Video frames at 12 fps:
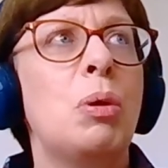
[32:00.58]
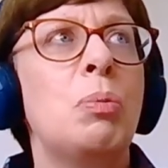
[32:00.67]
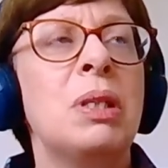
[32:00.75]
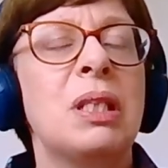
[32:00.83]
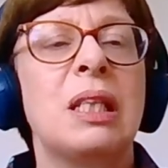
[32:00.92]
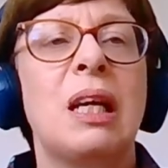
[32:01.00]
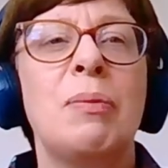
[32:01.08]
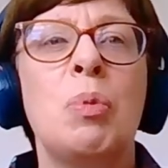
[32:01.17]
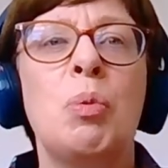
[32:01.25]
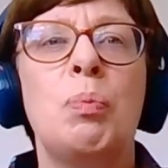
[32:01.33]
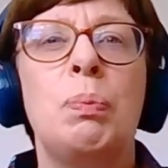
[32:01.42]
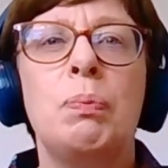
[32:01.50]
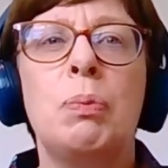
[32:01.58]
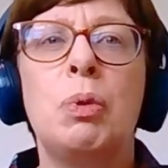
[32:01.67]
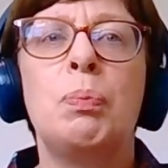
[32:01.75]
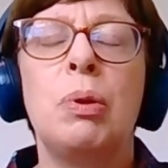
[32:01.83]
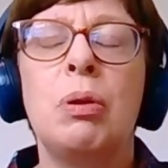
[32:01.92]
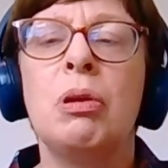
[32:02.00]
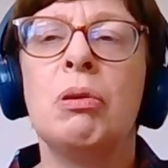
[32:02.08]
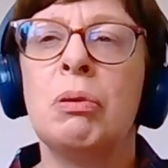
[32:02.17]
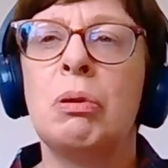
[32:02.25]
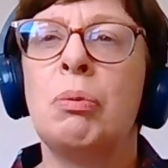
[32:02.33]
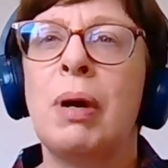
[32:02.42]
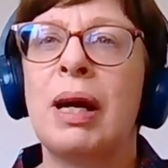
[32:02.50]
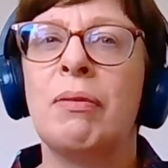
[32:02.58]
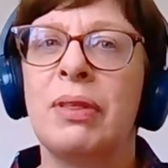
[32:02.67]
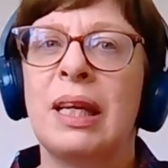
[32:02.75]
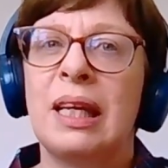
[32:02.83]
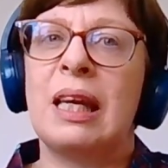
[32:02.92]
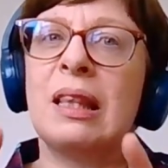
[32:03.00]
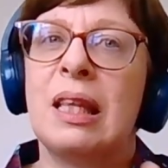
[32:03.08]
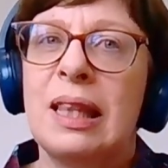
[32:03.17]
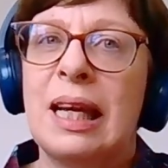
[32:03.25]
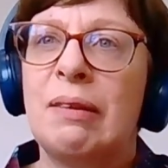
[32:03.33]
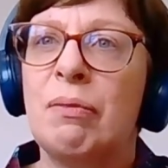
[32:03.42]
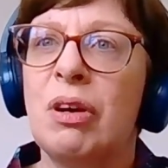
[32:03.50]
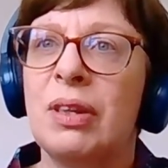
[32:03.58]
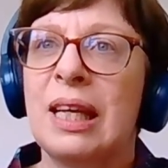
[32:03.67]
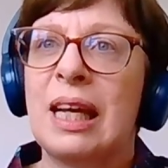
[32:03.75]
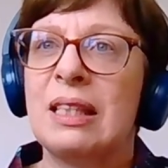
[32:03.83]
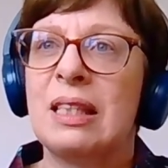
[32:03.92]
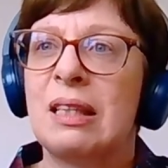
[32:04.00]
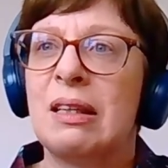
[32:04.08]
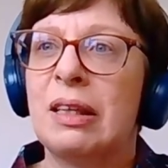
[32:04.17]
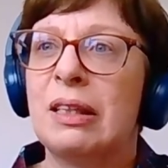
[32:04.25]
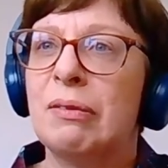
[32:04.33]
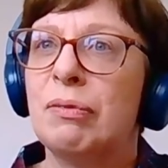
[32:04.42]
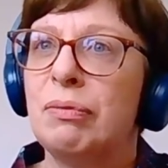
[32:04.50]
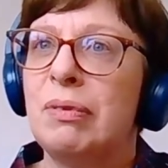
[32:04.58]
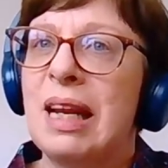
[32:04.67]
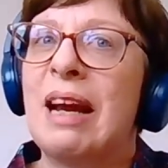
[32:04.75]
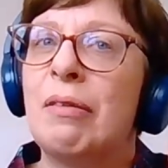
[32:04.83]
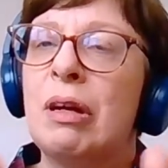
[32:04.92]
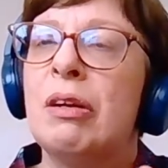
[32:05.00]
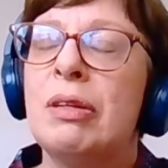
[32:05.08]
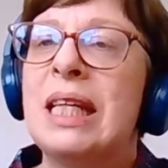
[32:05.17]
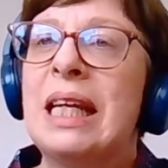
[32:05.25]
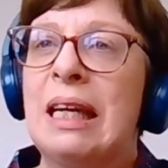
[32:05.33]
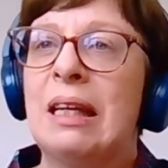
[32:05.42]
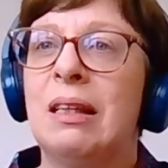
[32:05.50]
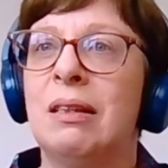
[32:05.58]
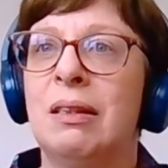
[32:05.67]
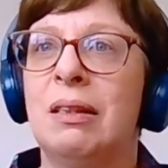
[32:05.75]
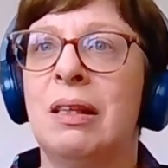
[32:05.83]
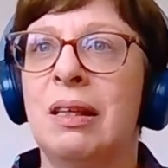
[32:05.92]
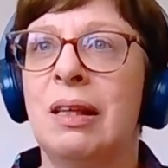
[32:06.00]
almost a kind of more plural way of thinking that then rather gets kind of narrowed in.